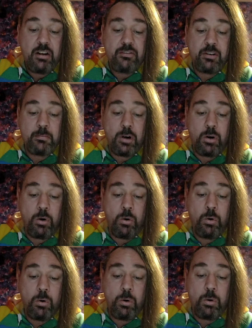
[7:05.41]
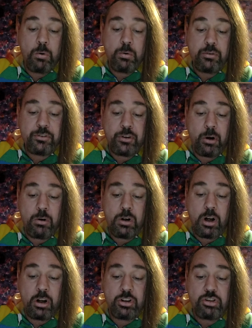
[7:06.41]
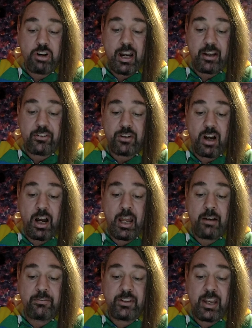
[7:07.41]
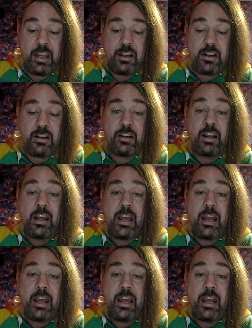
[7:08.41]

from all soul contracts I have taken